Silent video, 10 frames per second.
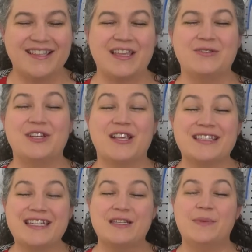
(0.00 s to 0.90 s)
that you just
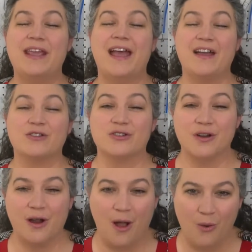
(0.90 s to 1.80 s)
need to be
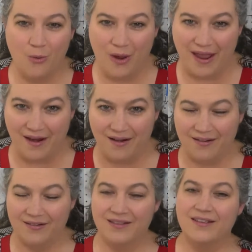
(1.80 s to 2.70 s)
extra
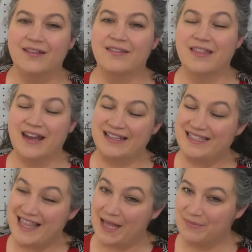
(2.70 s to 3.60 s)
aware that it's
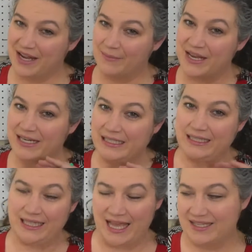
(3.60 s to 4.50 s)
then becoming
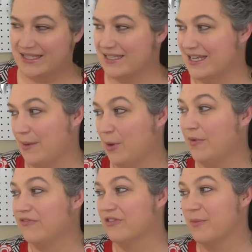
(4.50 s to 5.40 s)
less stable.
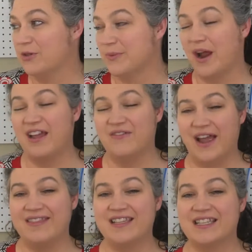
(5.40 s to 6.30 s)
But for the most part, I
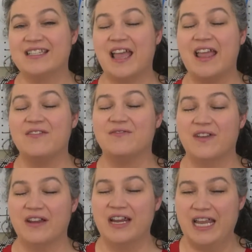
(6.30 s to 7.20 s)
find this is a
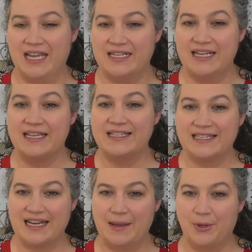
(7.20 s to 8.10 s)
very handy,
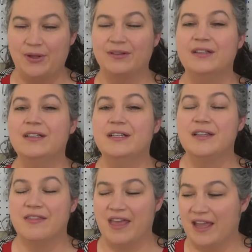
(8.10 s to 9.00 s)
stable
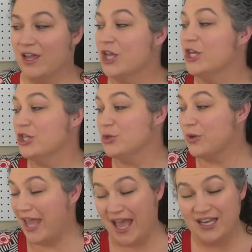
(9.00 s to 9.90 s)
thing. You
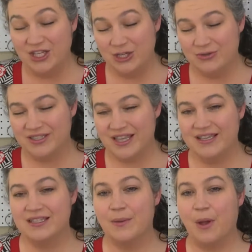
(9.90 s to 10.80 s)
can use
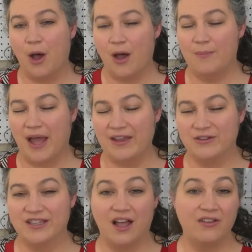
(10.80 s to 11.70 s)
this on
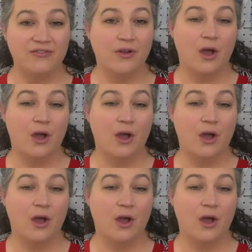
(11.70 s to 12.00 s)
yourself.